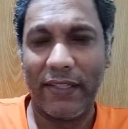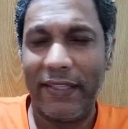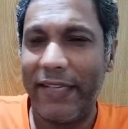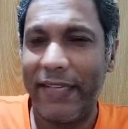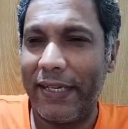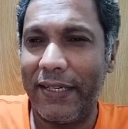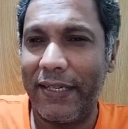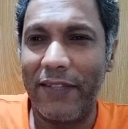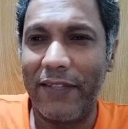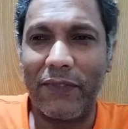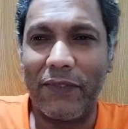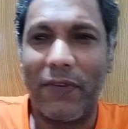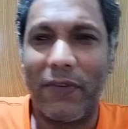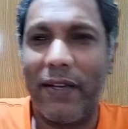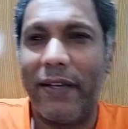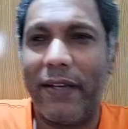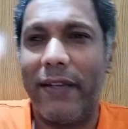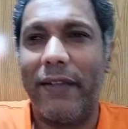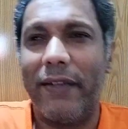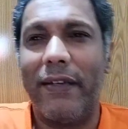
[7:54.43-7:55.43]
That is
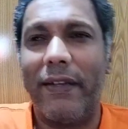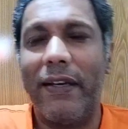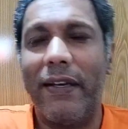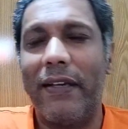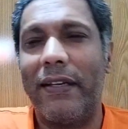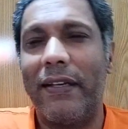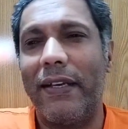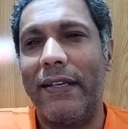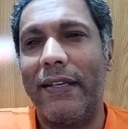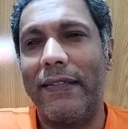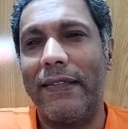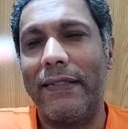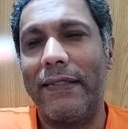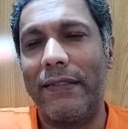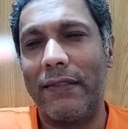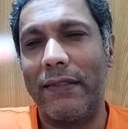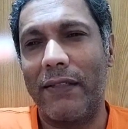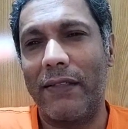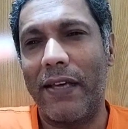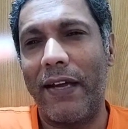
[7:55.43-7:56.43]
why it
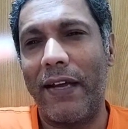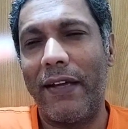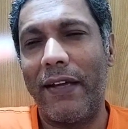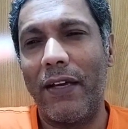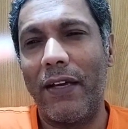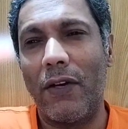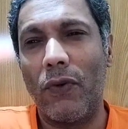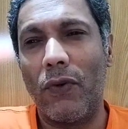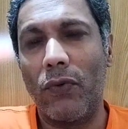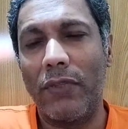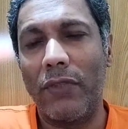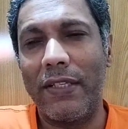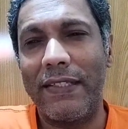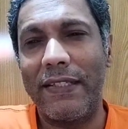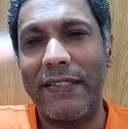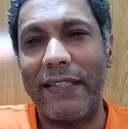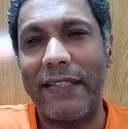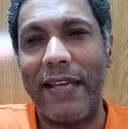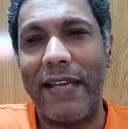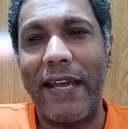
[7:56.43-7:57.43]
has carried out
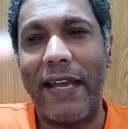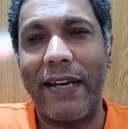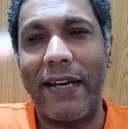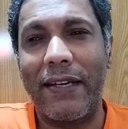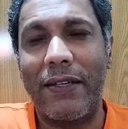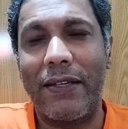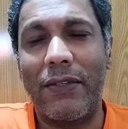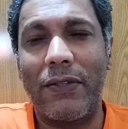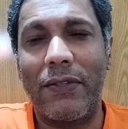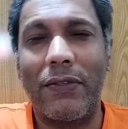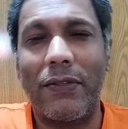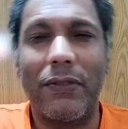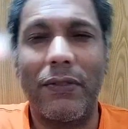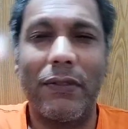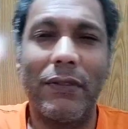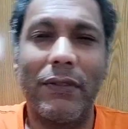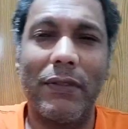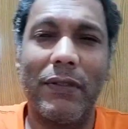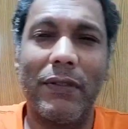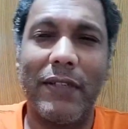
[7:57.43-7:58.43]
this act
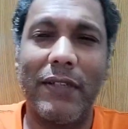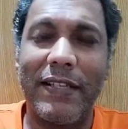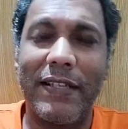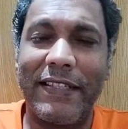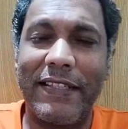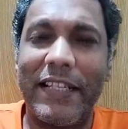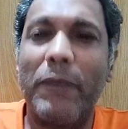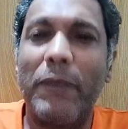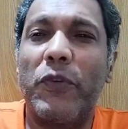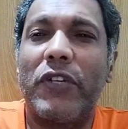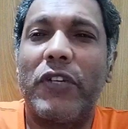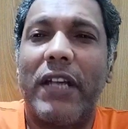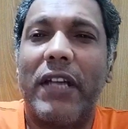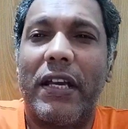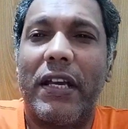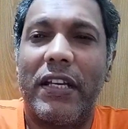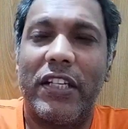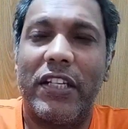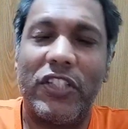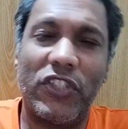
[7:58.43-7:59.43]

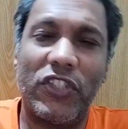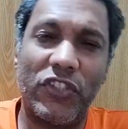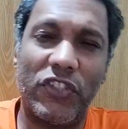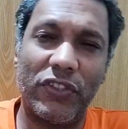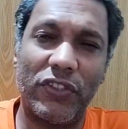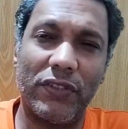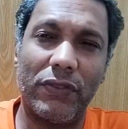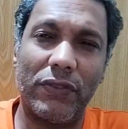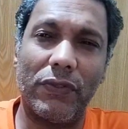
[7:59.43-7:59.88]
sabotage